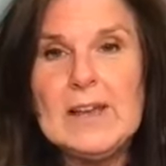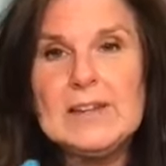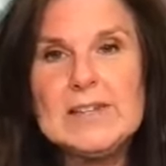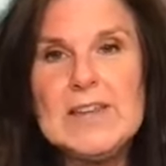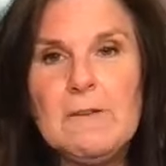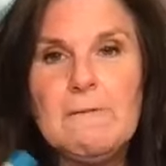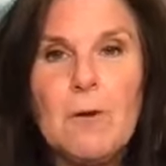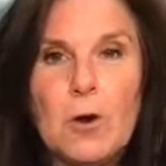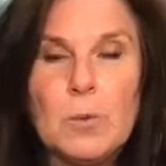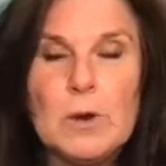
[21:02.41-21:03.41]
to take
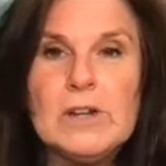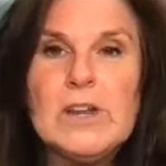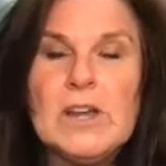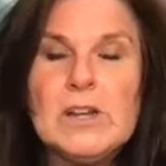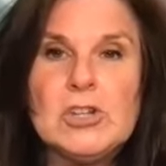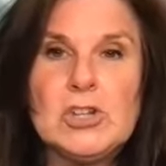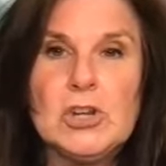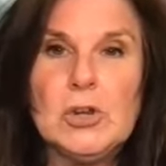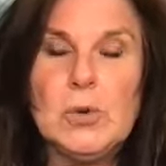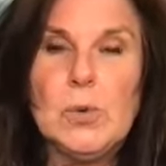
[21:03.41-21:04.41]
forward
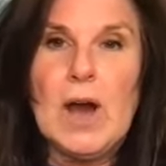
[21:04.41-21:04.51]
to